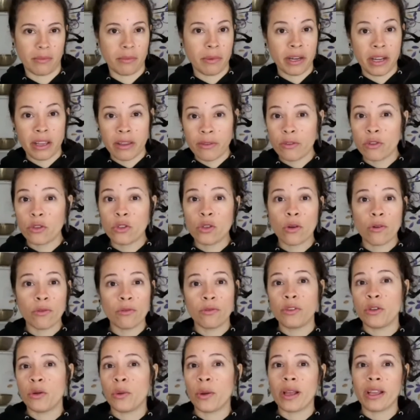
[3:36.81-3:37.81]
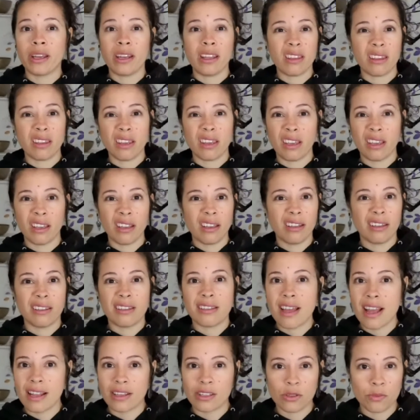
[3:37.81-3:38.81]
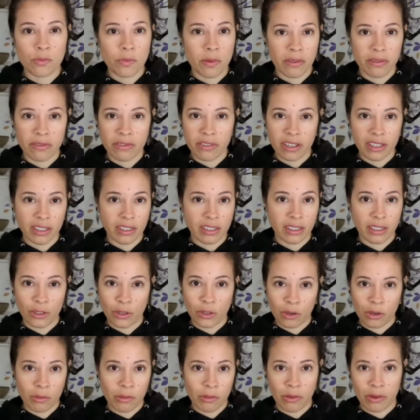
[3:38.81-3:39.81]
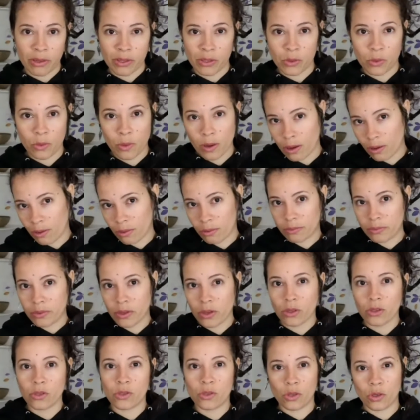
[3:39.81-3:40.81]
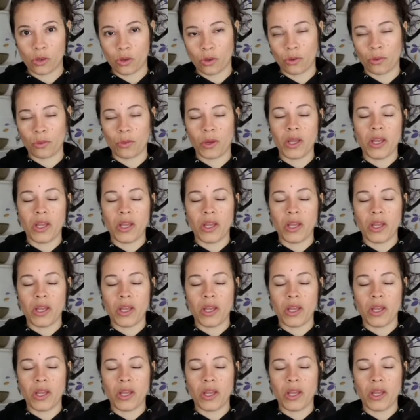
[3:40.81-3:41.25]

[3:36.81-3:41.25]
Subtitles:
But if you don't feel anything, that's perfectly normal as well. So